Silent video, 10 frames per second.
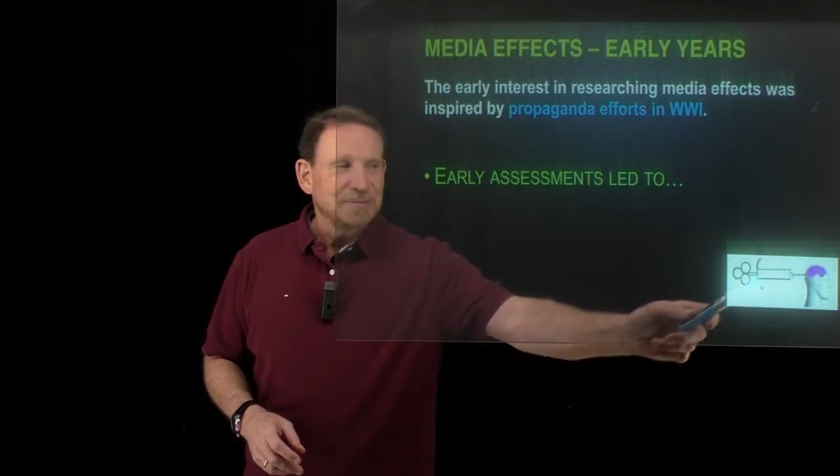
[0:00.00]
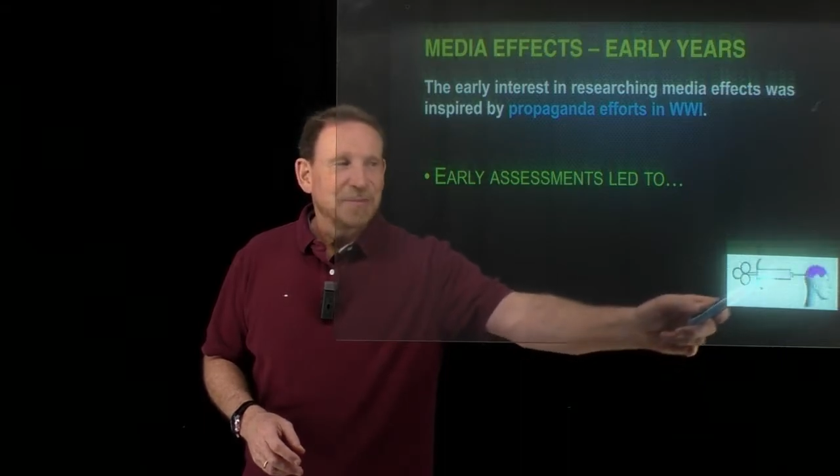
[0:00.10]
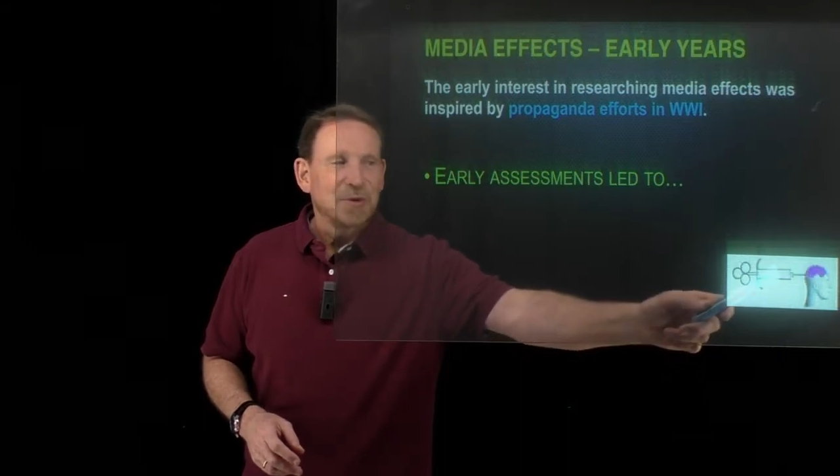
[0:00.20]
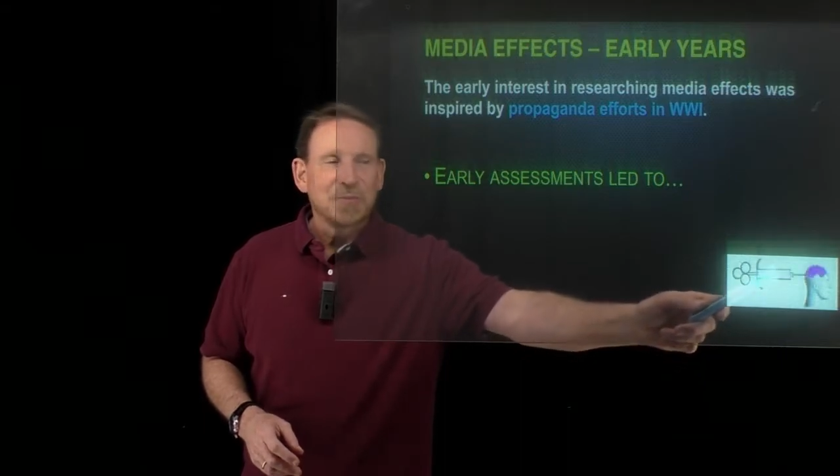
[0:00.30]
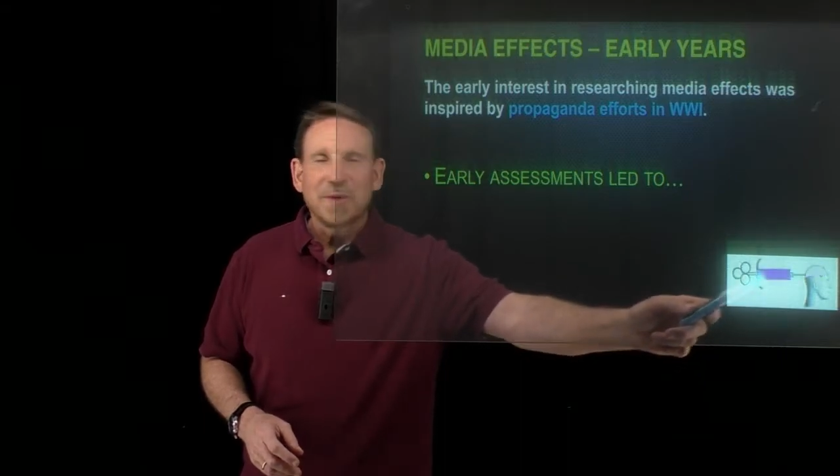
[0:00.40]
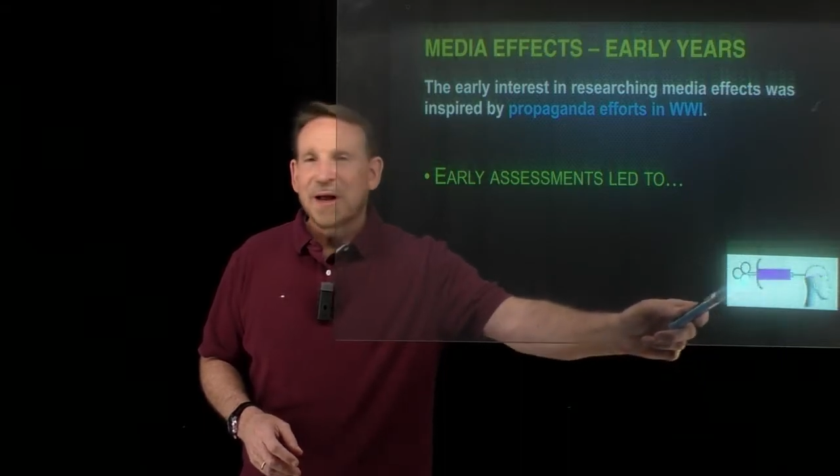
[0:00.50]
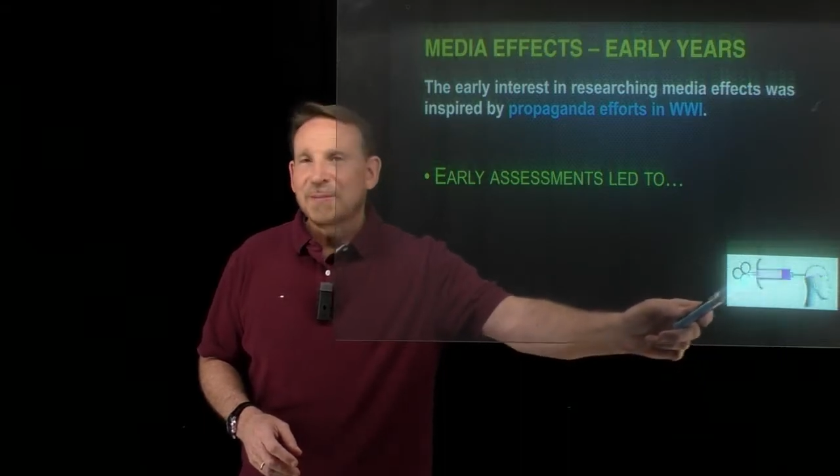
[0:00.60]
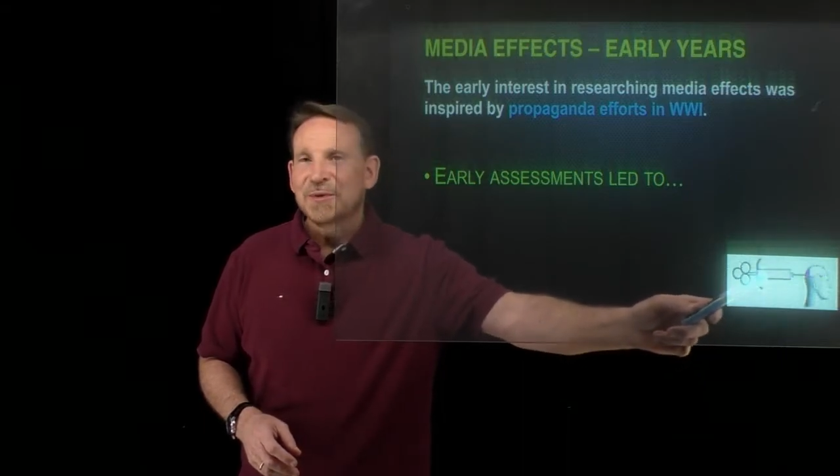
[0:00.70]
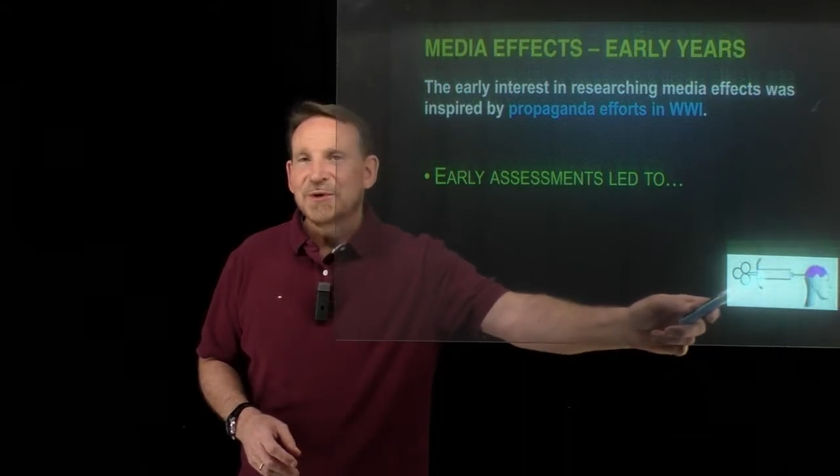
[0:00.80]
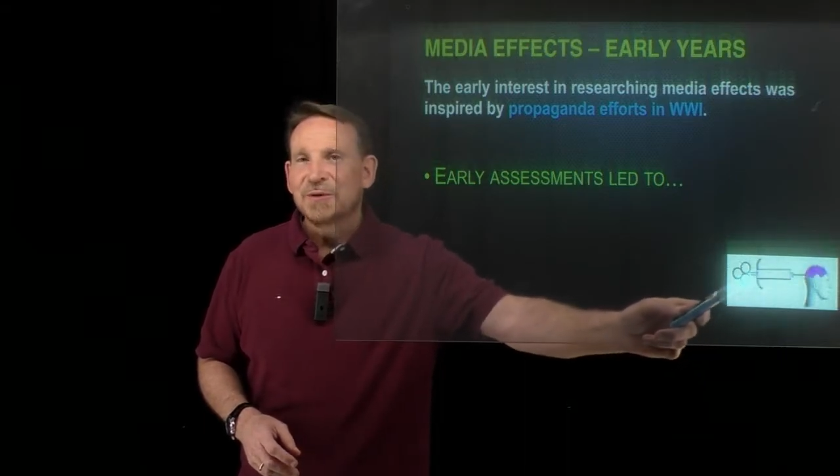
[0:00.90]
purple
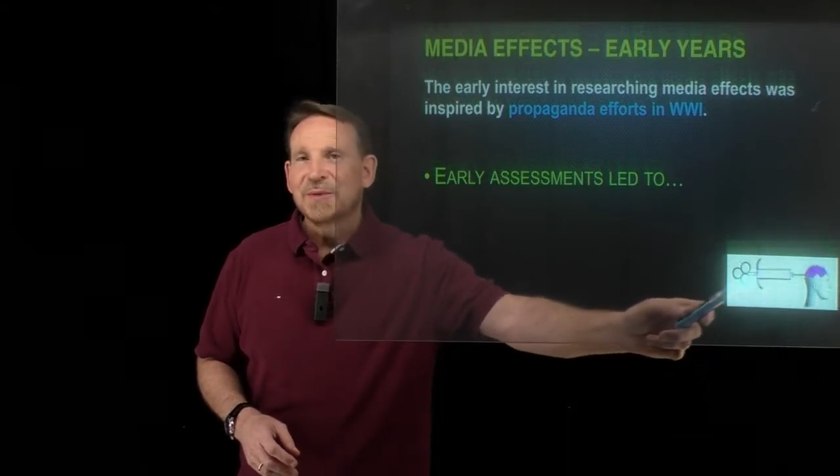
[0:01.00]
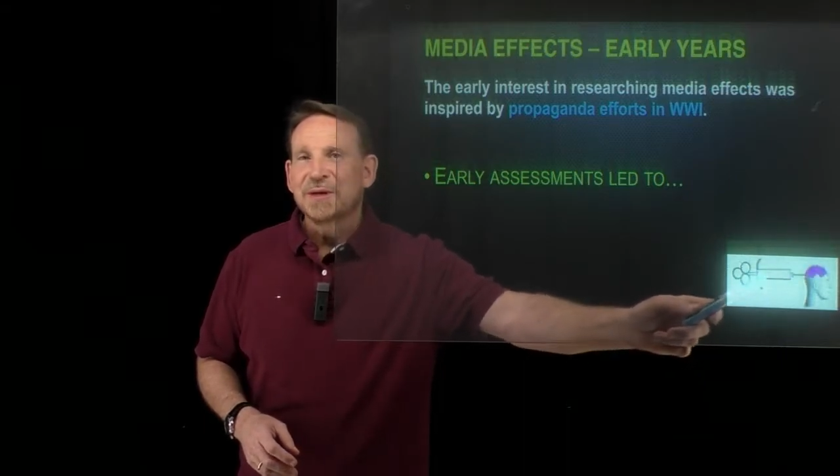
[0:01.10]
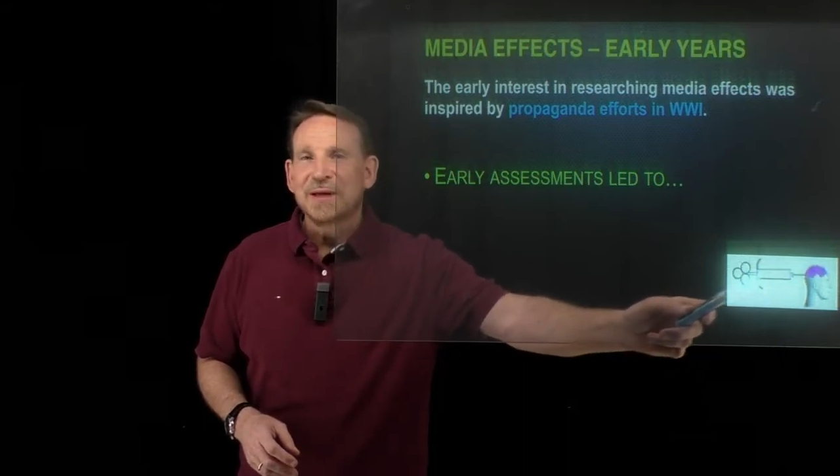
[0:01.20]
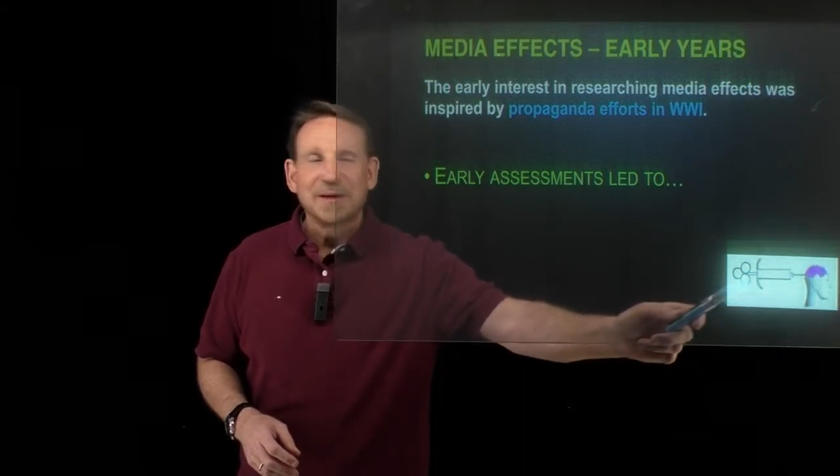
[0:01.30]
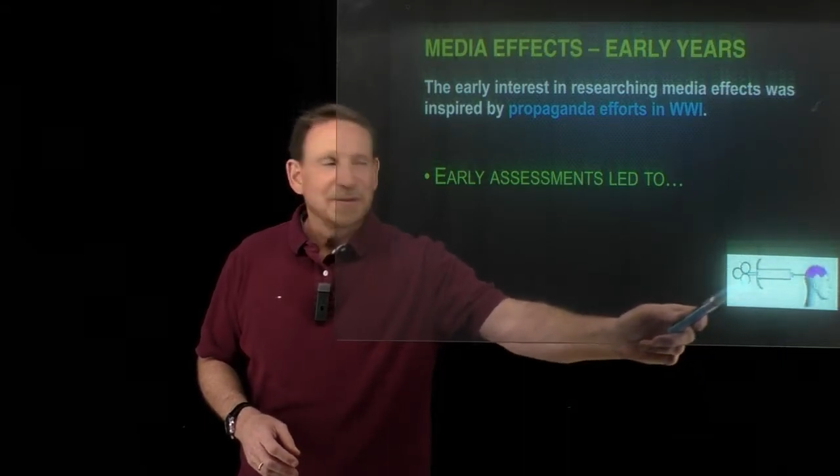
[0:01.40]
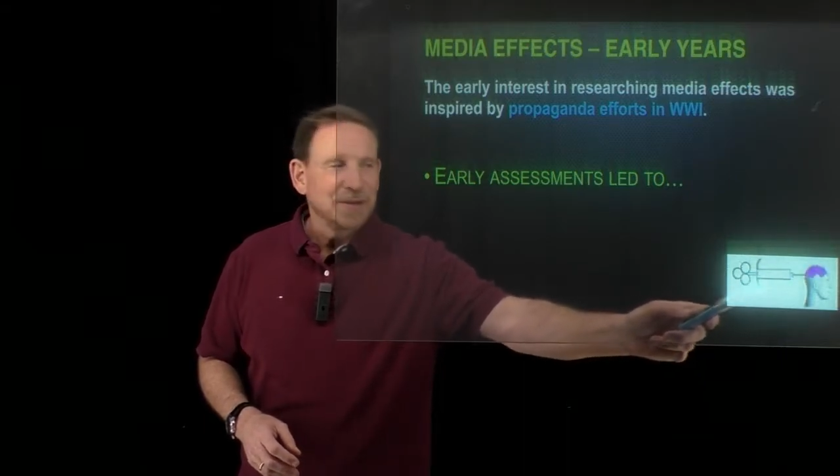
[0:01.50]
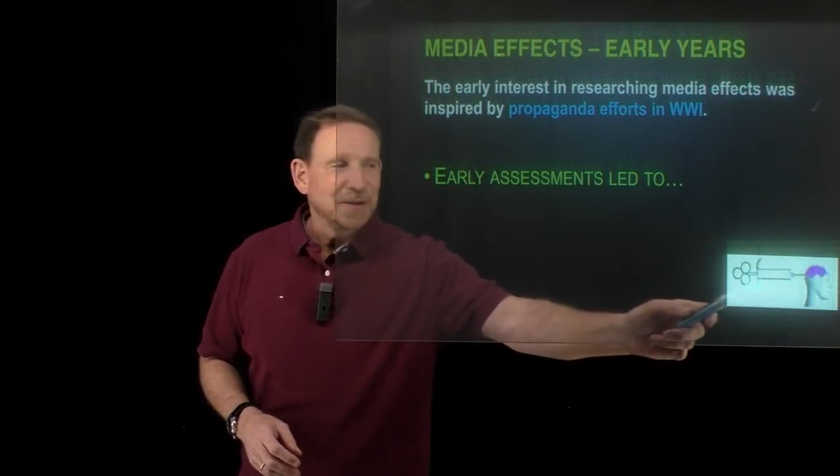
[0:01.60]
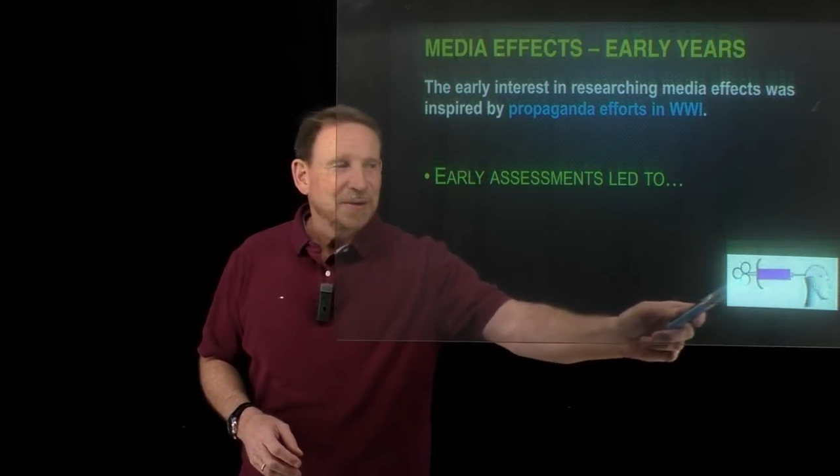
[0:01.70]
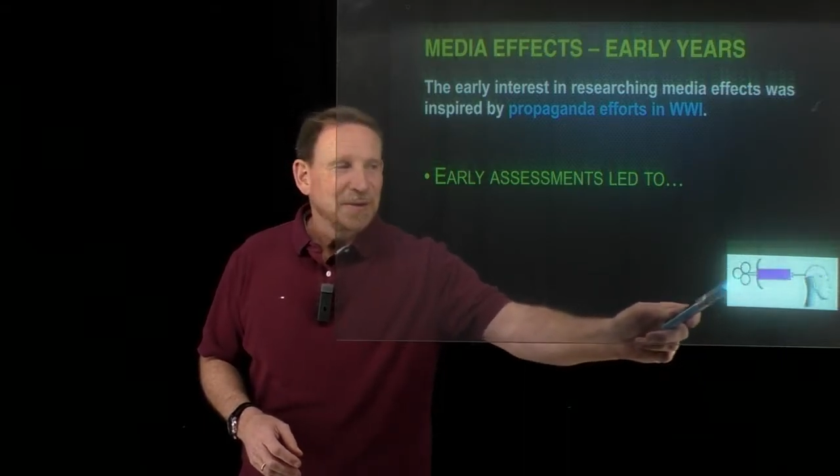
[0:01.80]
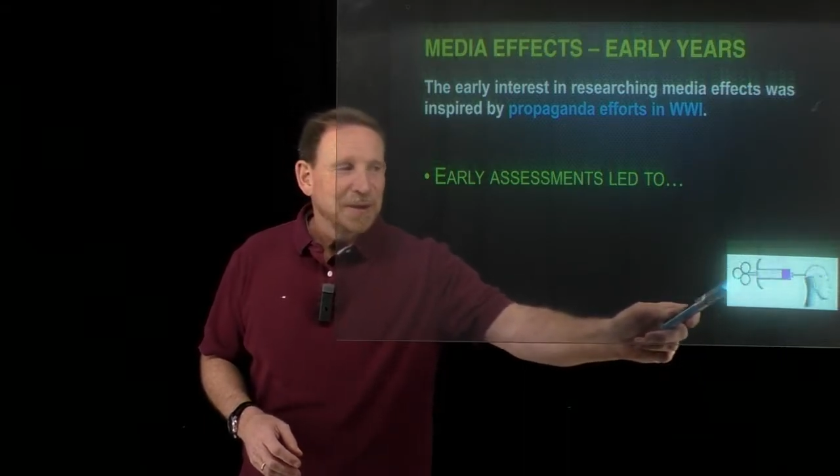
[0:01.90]
hypodermic needle
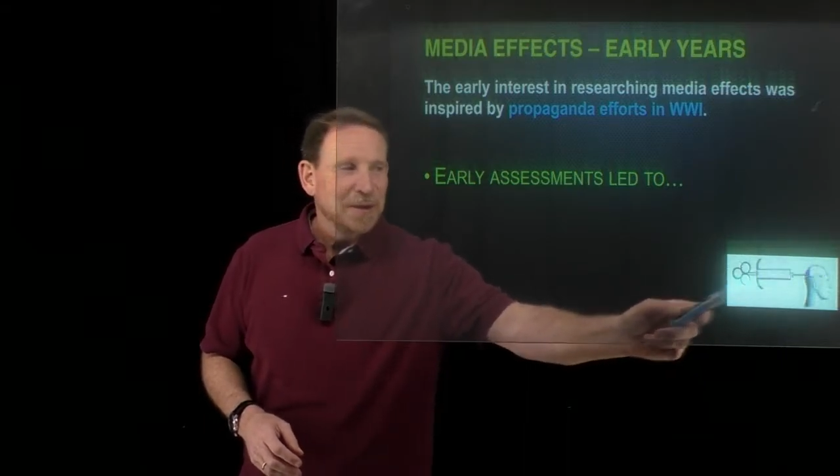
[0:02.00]
here,